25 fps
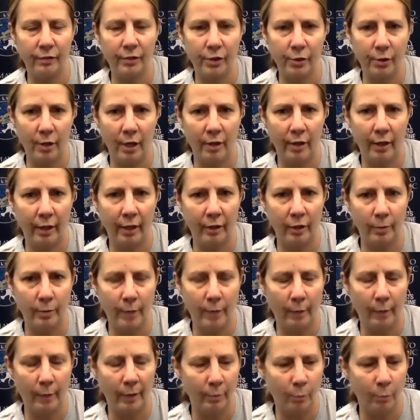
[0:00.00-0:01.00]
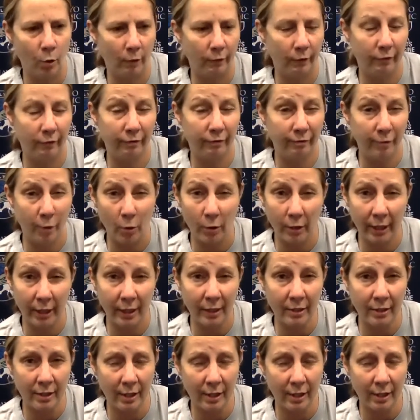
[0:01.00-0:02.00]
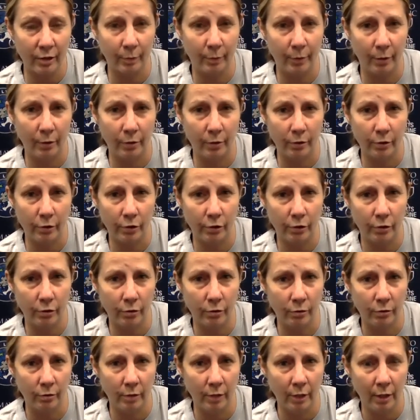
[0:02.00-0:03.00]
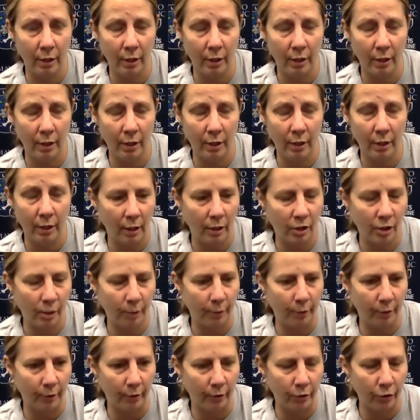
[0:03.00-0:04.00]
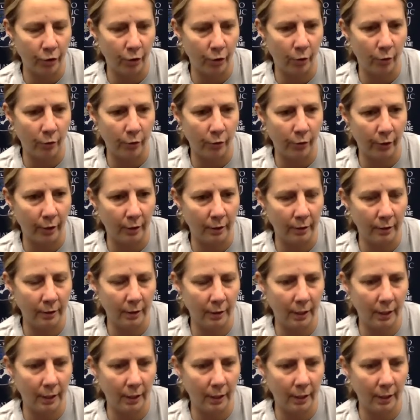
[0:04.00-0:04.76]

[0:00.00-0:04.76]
So I think there's probably more of a focus as opposed to a chip on their shoulder.